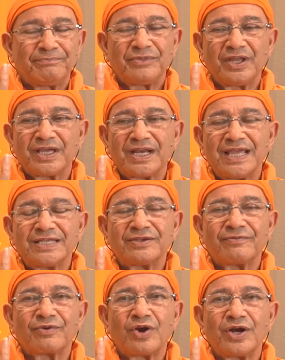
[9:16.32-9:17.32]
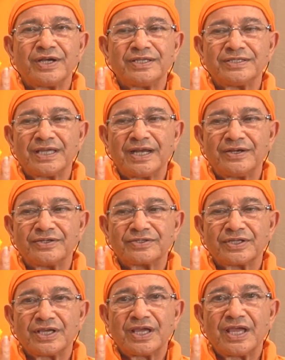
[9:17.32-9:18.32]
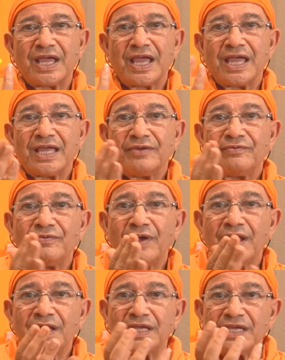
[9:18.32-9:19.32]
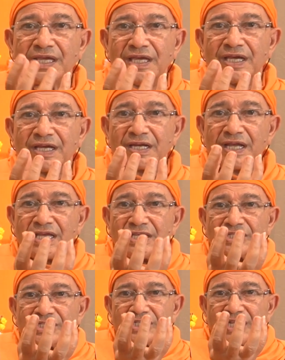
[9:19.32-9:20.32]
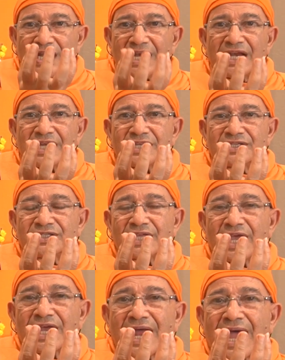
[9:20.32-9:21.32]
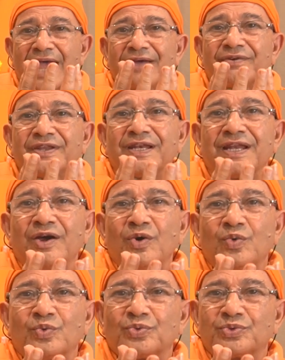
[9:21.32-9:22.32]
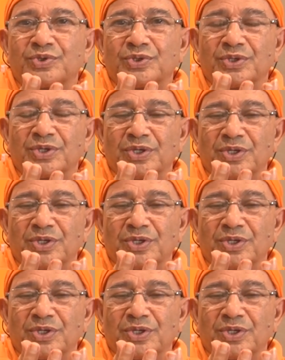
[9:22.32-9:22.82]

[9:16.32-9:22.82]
The grace of God descends. When here, still it is there, I have renounced.